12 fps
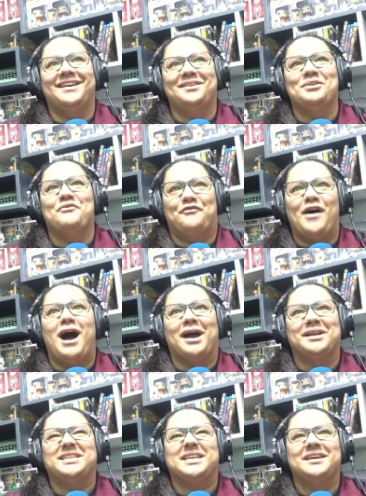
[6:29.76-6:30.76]
You're
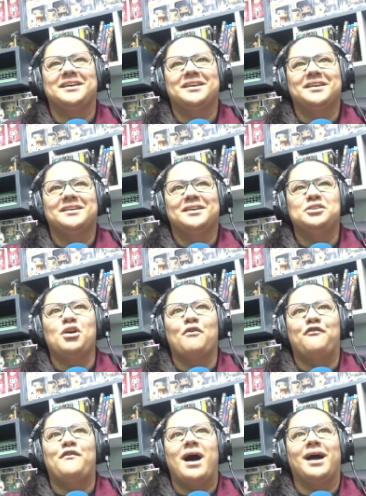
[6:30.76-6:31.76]
fucked! You're
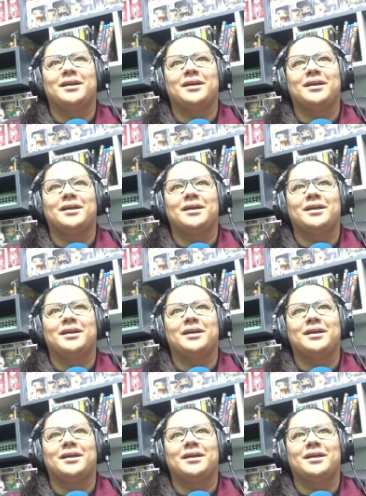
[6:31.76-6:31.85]
fucked!